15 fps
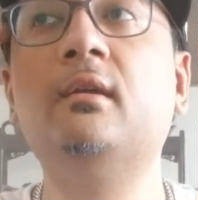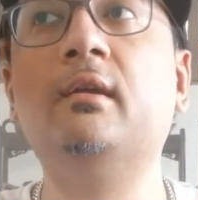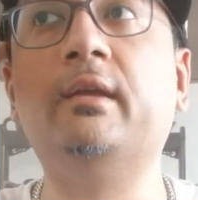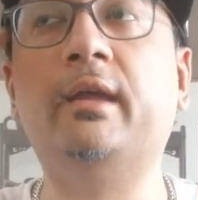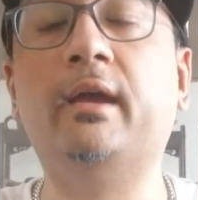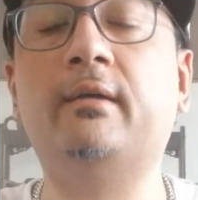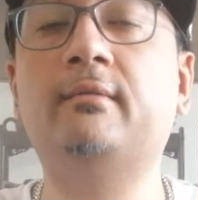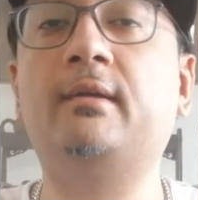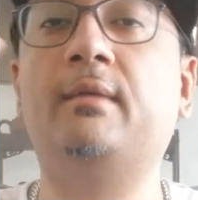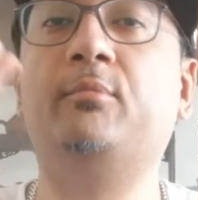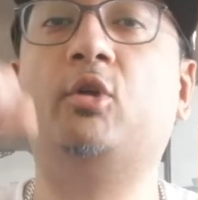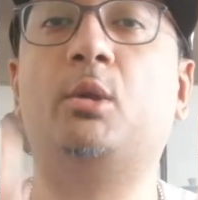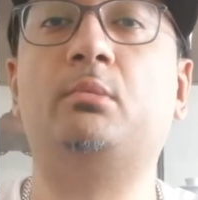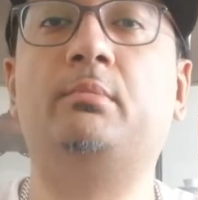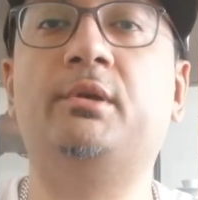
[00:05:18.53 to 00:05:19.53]
yeah, I
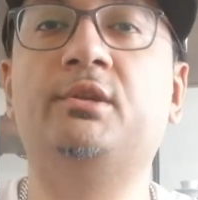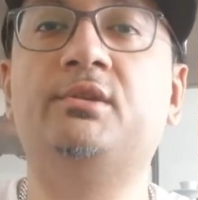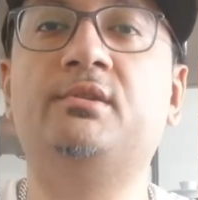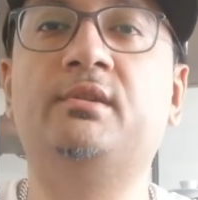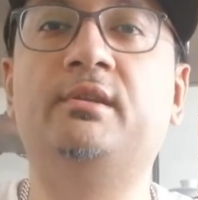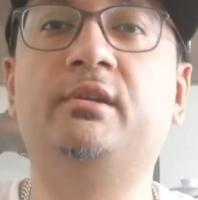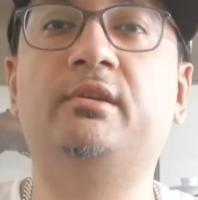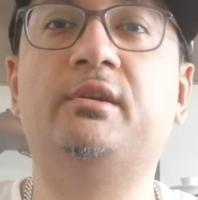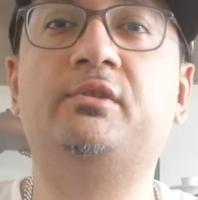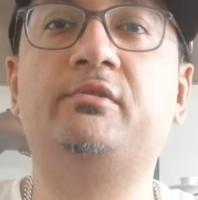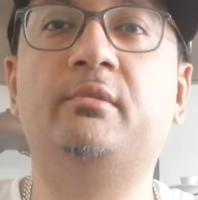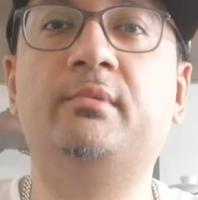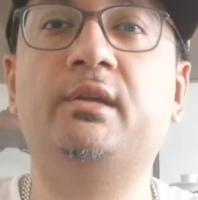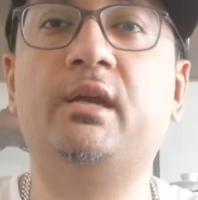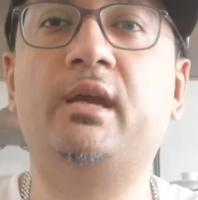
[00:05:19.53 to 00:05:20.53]
bought up a bunch, and they're
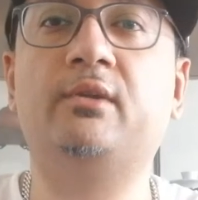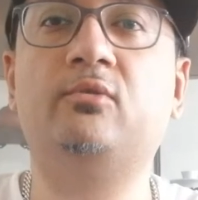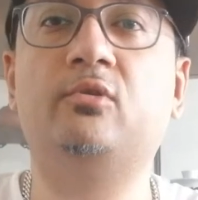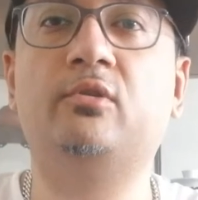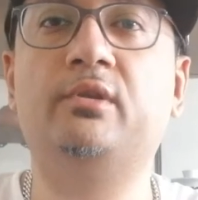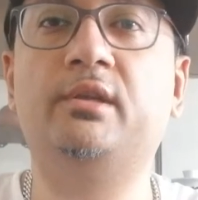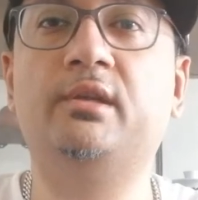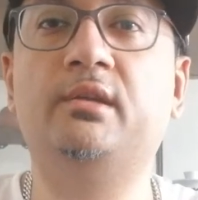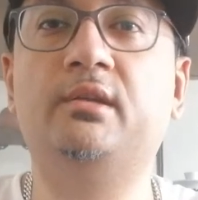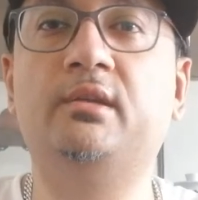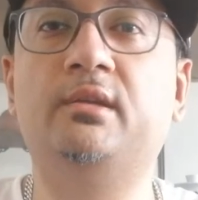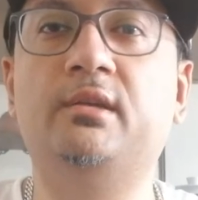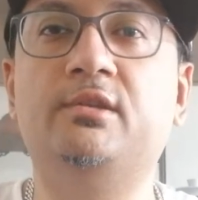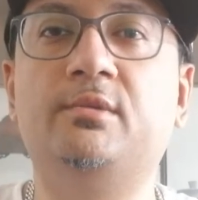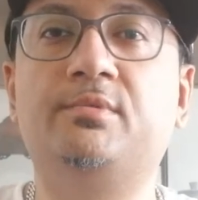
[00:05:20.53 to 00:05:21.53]
extremely high quality
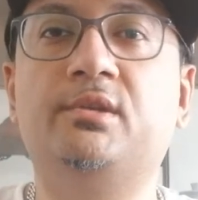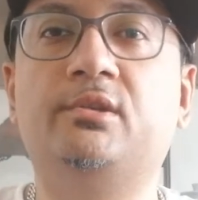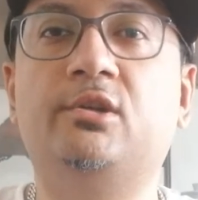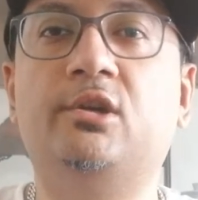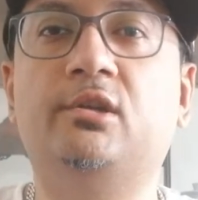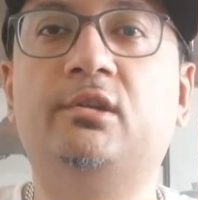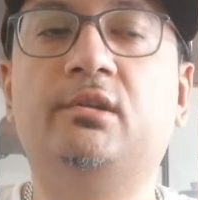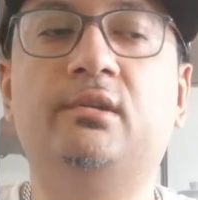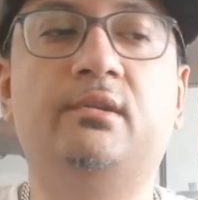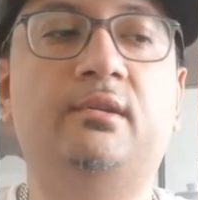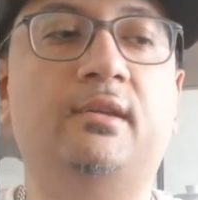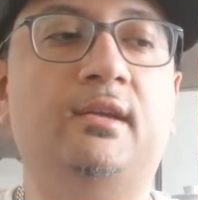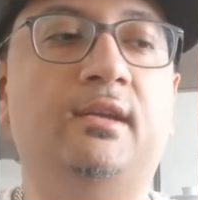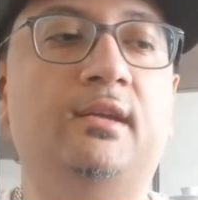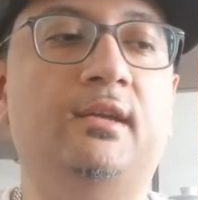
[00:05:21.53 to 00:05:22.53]
Egyptian cotton
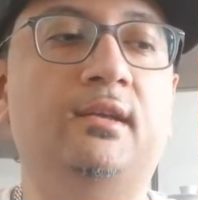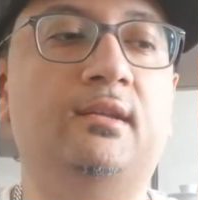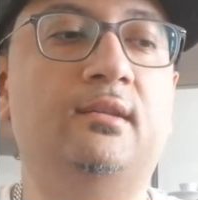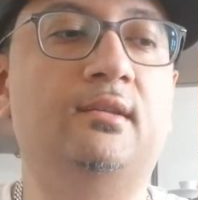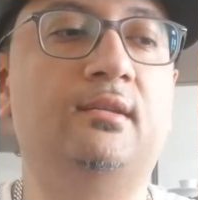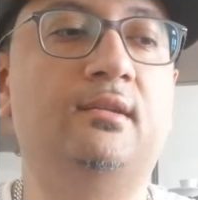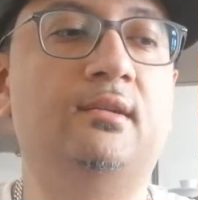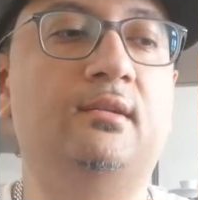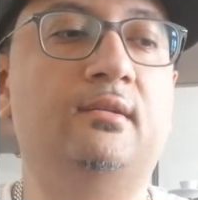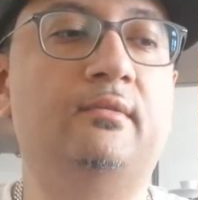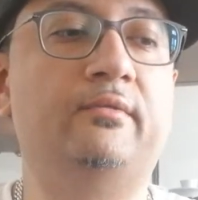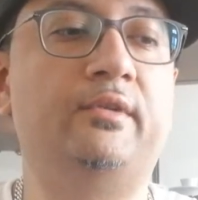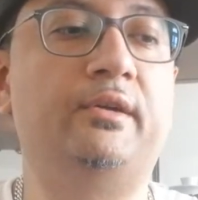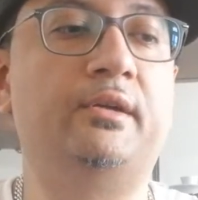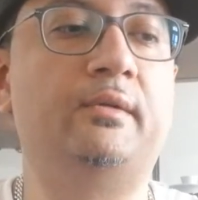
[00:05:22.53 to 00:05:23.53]
and
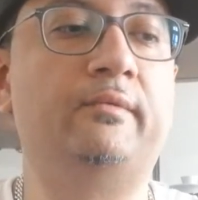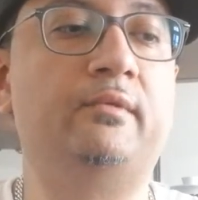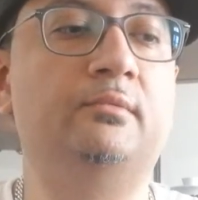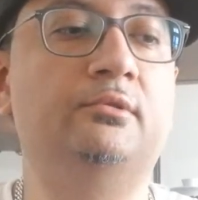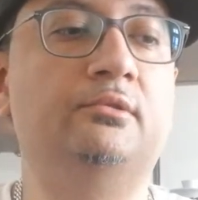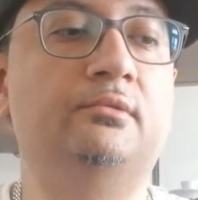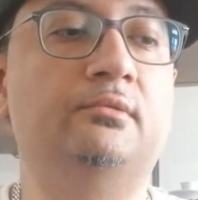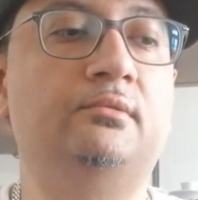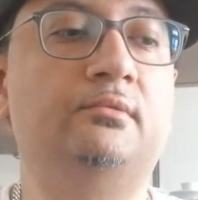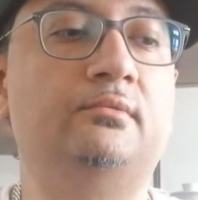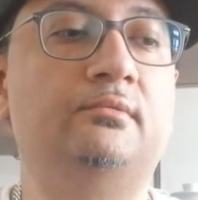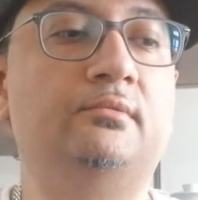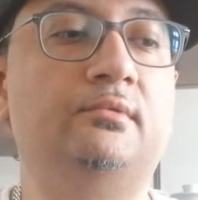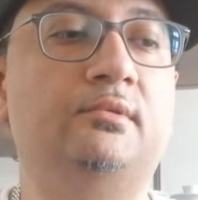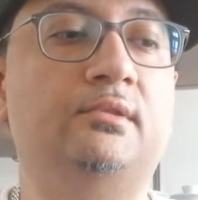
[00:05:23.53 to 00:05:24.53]
very comfortable.
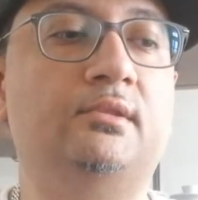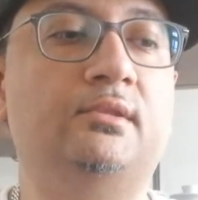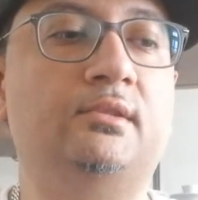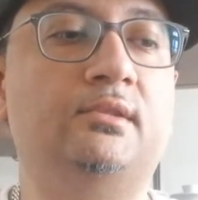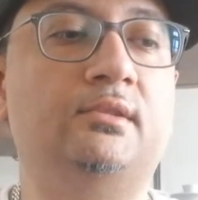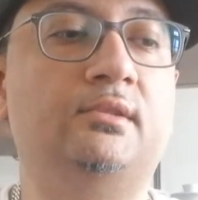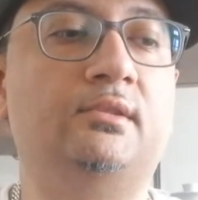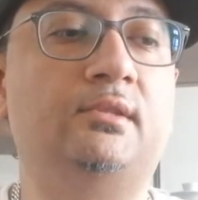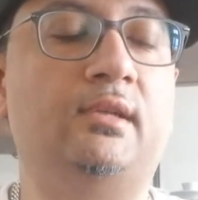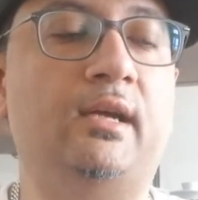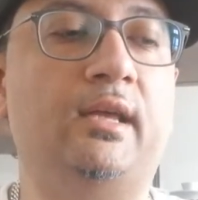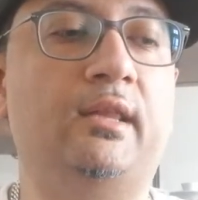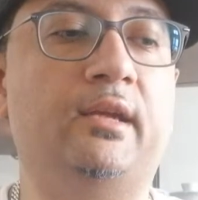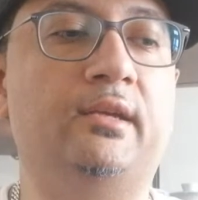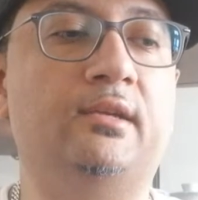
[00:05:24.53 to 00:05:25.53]
I
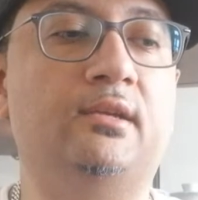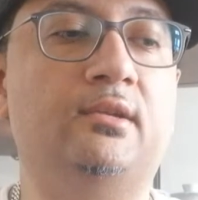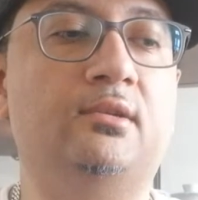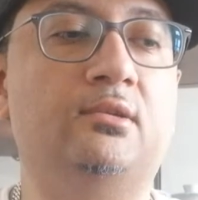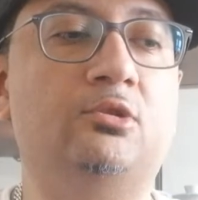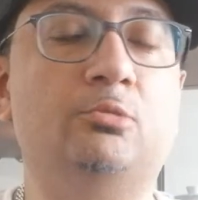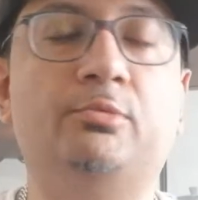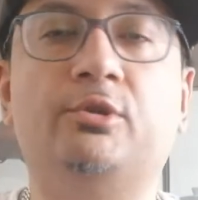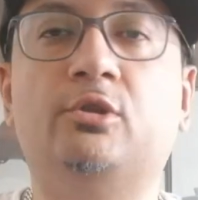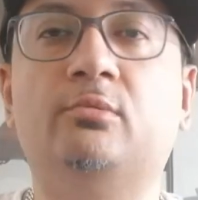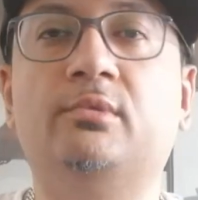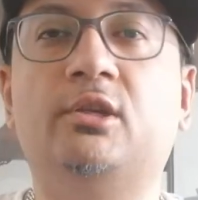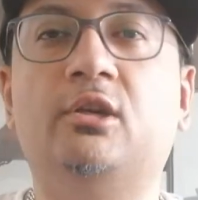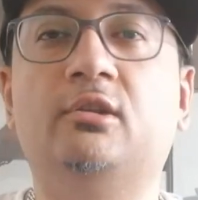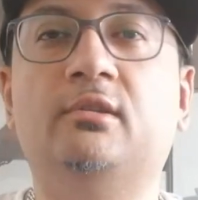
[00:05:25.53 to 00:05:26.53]
like super
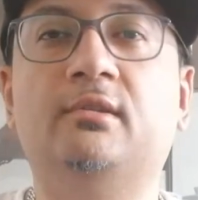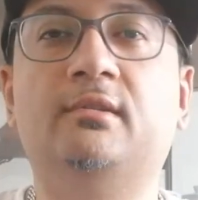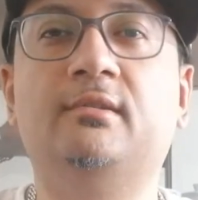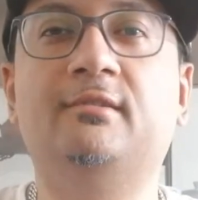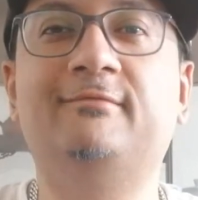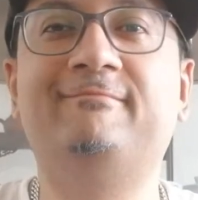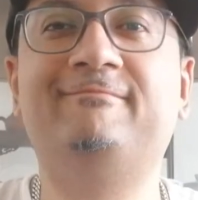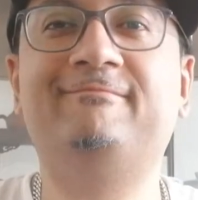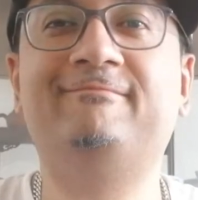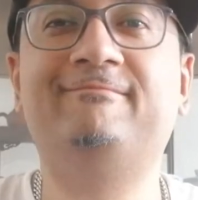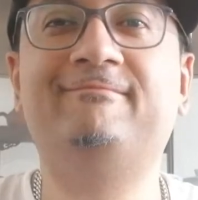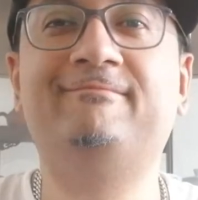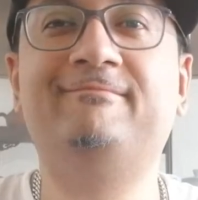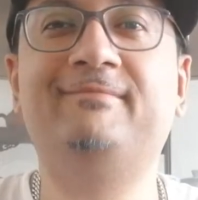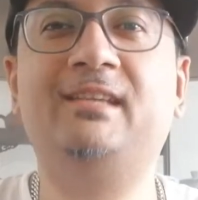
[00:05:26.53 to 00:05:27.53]
combed cotton.
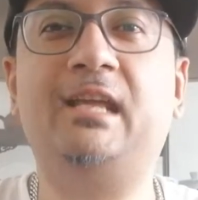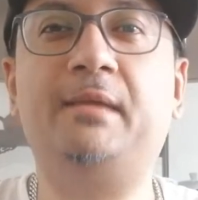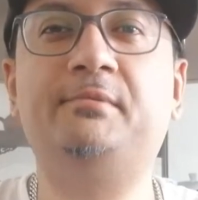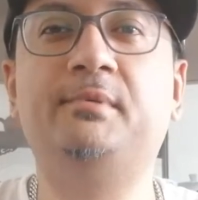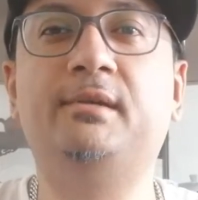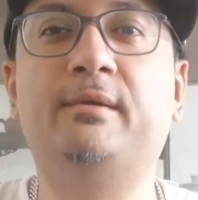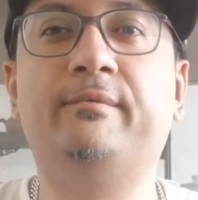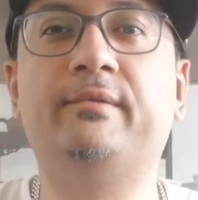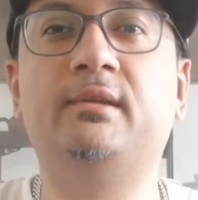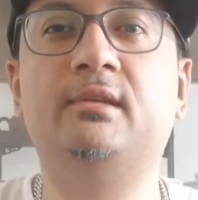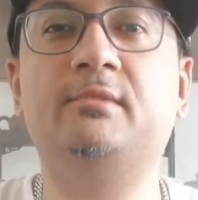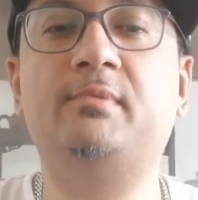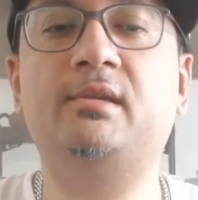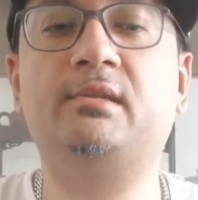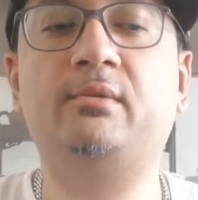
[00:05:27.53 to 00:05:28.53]
Keeps me comfy,
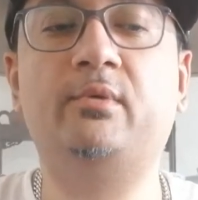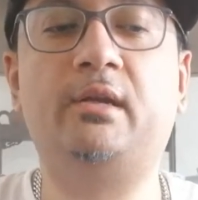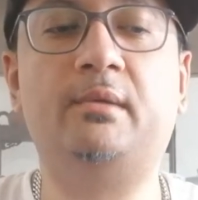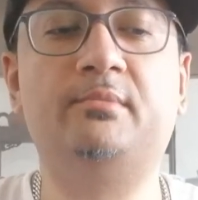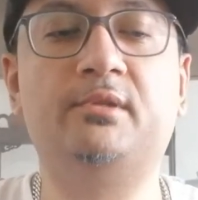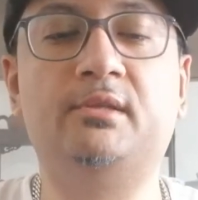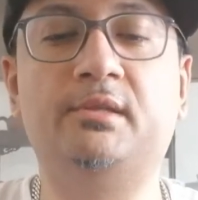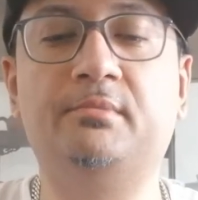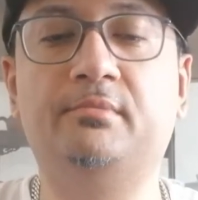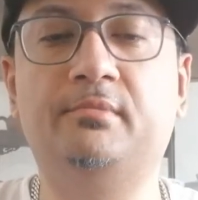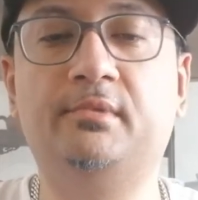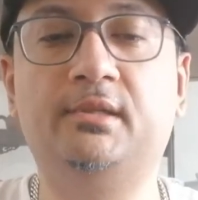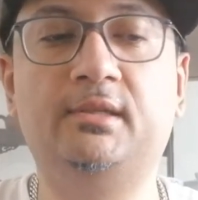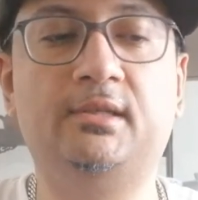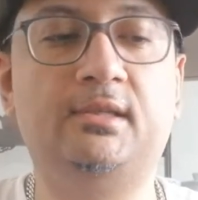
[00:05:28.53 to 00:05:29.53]
especially when I'm asleep.
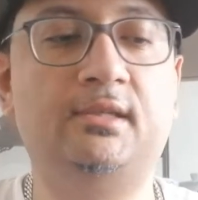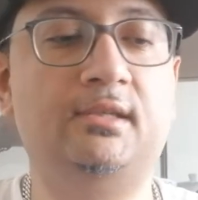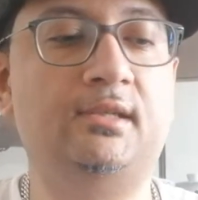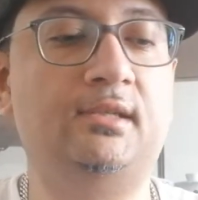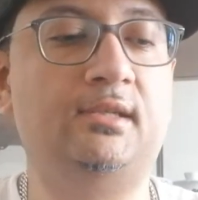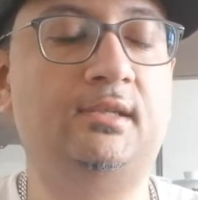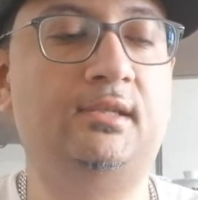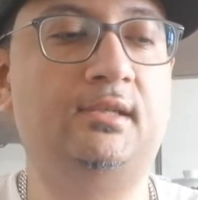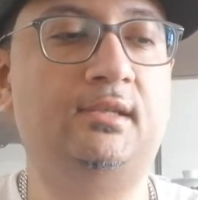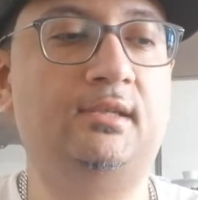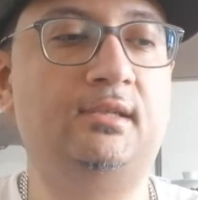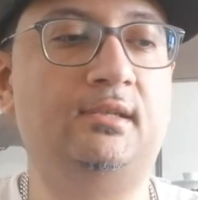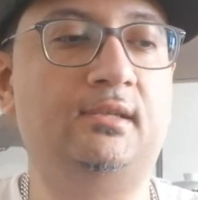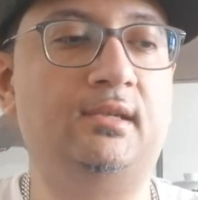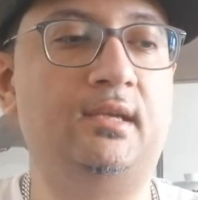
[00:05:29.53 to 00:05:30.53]

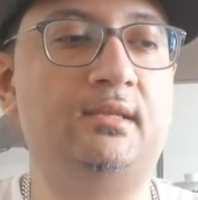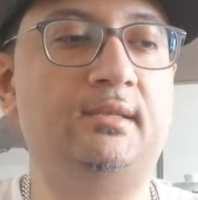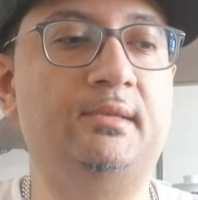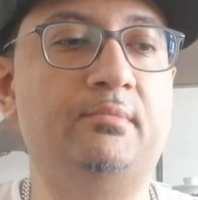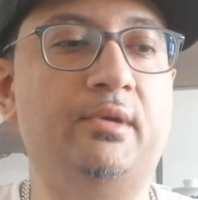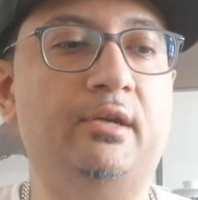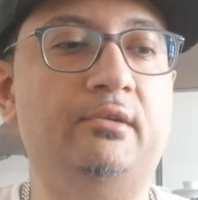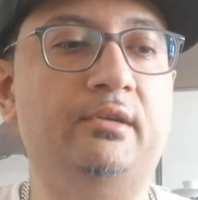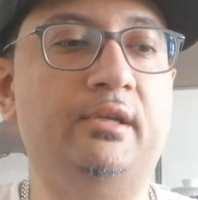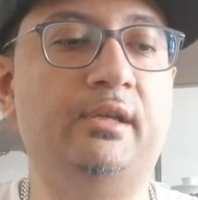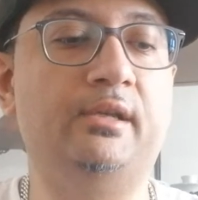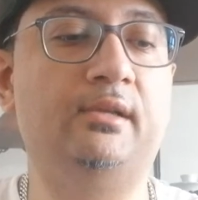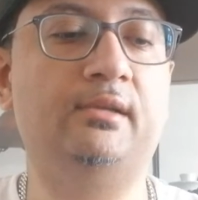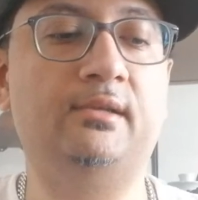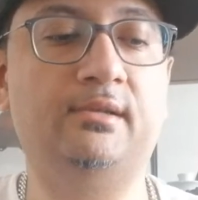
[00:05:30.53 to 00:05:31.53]
I sleep better in it.
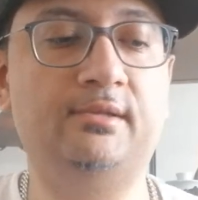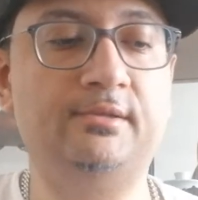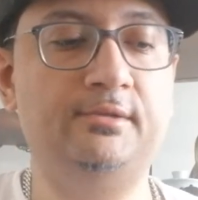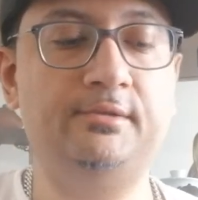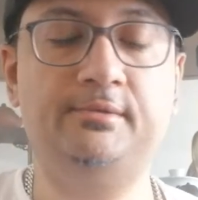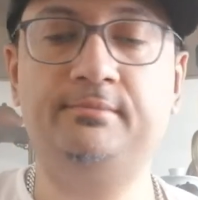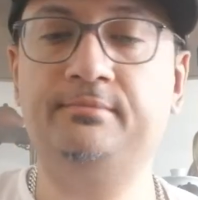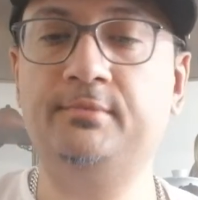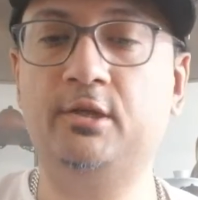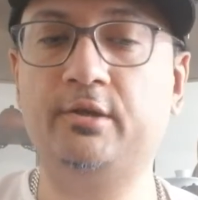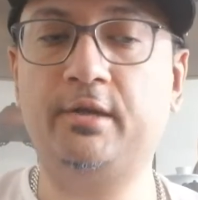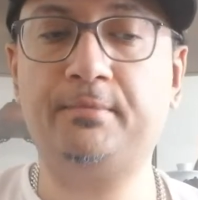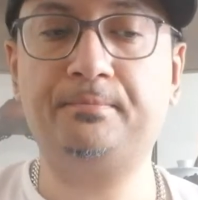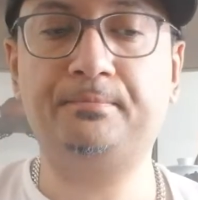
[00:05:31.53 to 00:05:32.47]
Okay,